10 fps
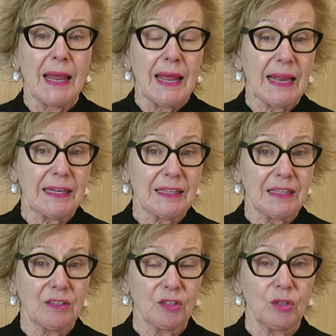
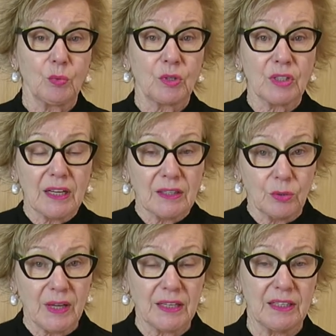anything that you want
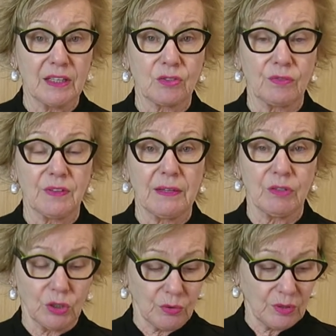to add an extra flavour
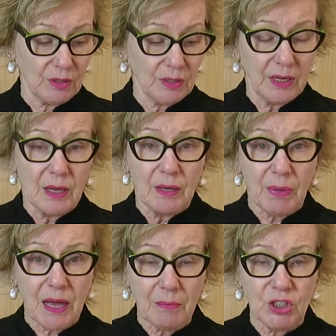to. And the
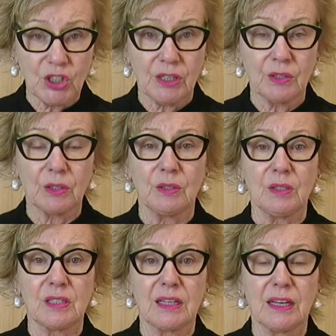Parmigiano
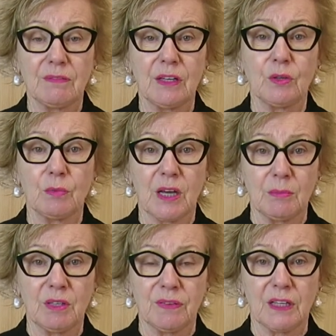is a lovely
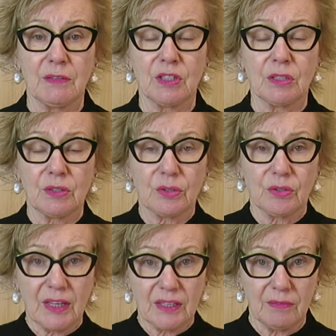umami flavour, so it's got
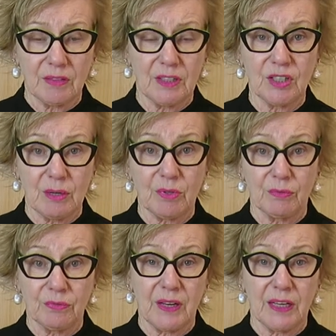that lovely depth of
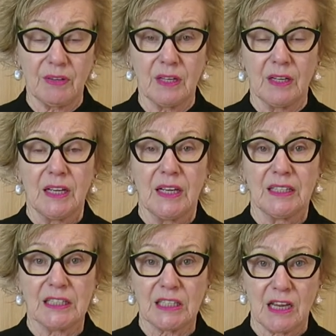flavour
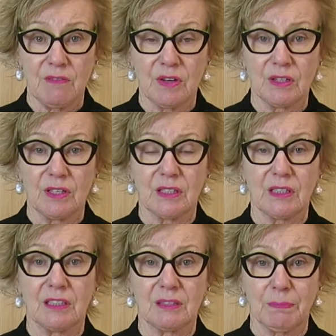and savouriness
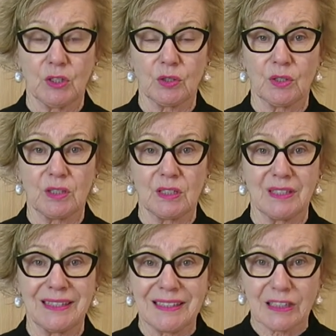and specialness that
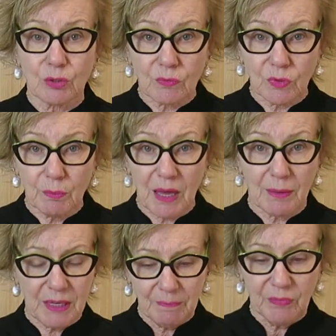is sort of umami.